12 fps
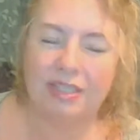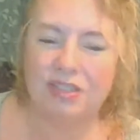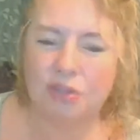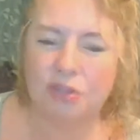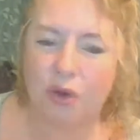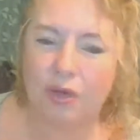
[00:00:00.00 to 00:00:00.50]
he's
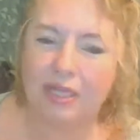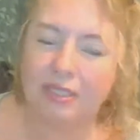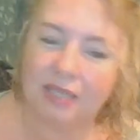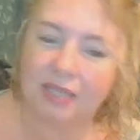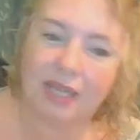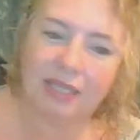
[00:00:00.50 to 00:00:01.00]
sorry and
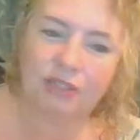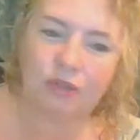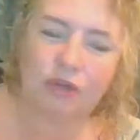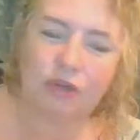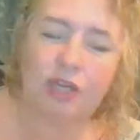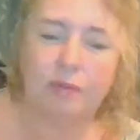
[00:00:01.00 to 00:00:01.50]
he's saying he's
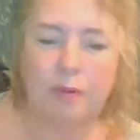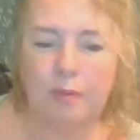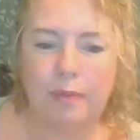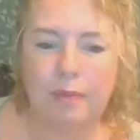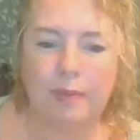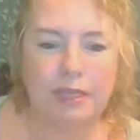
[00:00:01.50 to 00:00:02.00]
sorry. It'll
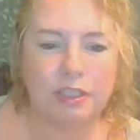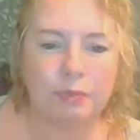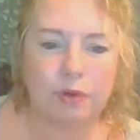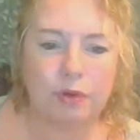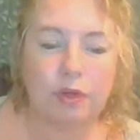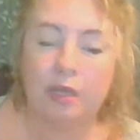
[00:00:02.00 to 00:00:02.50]
probably be better
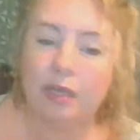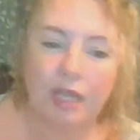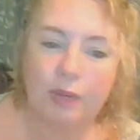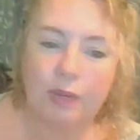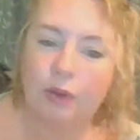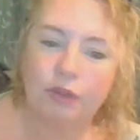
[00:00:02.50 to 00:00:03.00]
tomorrow.
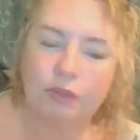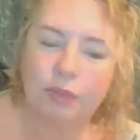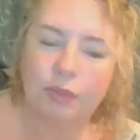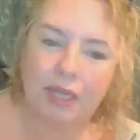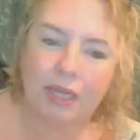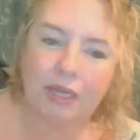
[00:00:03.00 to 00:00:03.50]
He won't do
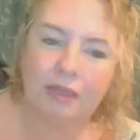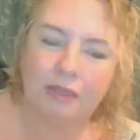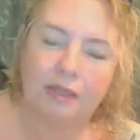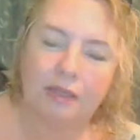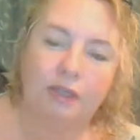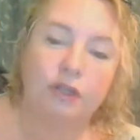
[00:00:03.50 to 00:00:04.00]
it again.
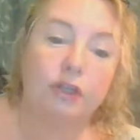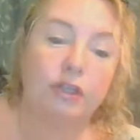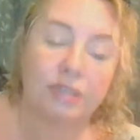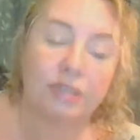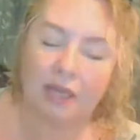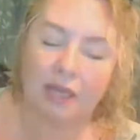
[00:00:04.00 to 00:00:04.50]
You
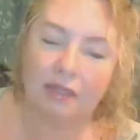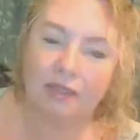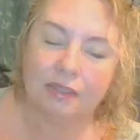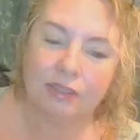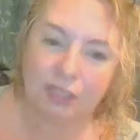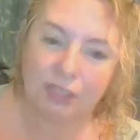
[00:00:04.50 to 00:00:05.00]
start
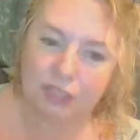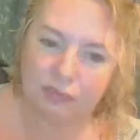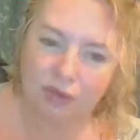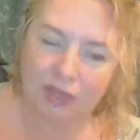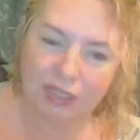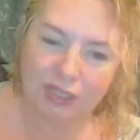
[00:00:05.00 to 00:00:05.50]

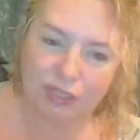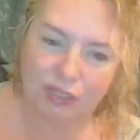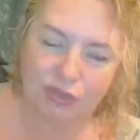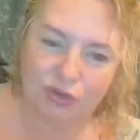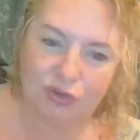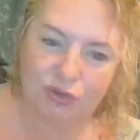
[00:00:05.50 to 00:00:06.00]
justifying it to
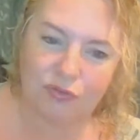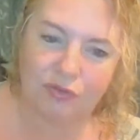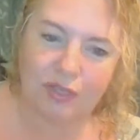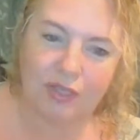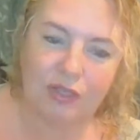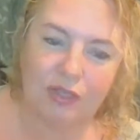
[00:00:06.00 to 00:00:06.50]
yourself.
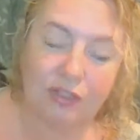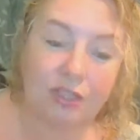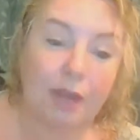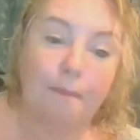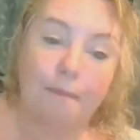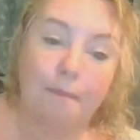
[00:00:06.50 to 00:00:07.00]
You
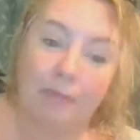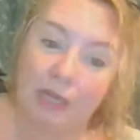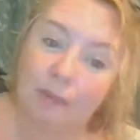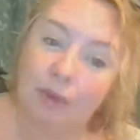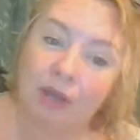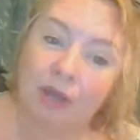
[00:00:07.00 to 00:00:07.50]
start
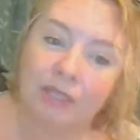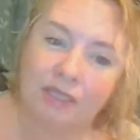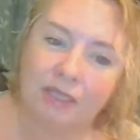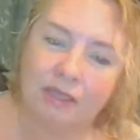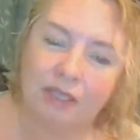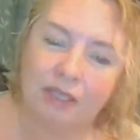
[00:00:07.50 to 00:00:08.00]

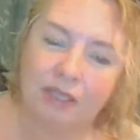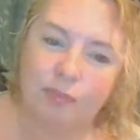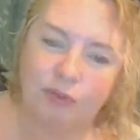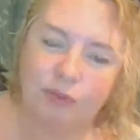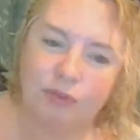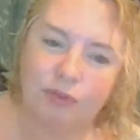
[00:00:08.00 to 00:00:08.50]
minimizing the
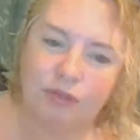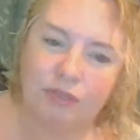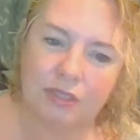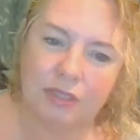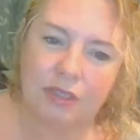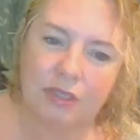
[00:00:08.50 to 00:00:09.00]
abuse.
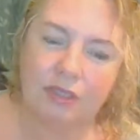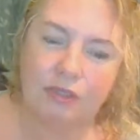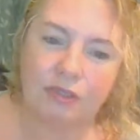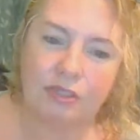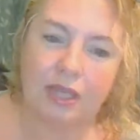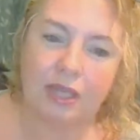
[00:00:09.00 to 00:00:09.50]
You
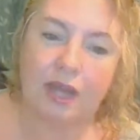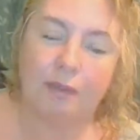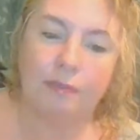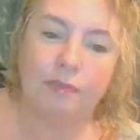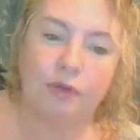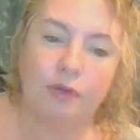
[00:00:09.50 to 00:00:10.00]
start,
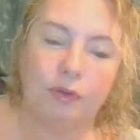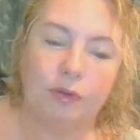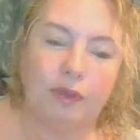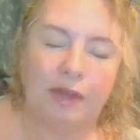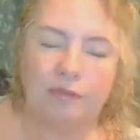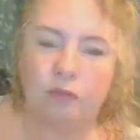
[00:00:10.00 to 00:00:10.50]

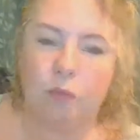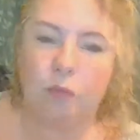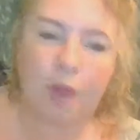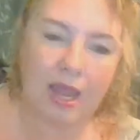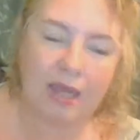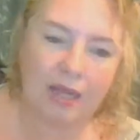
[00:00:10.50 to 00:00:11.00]
having to
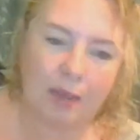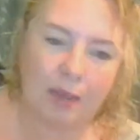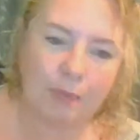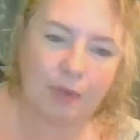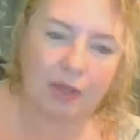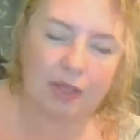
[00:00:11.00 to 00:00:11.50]
weigh it
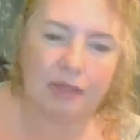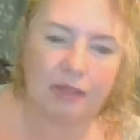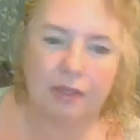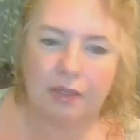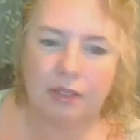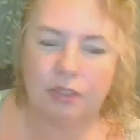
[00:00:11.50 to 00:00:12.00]
up. Like,
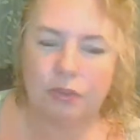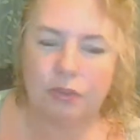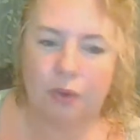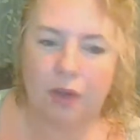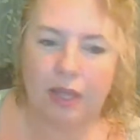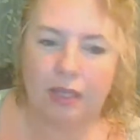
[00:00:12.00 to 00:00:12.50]
do
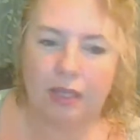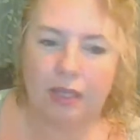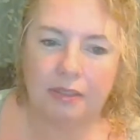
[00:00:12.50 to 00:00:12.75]
I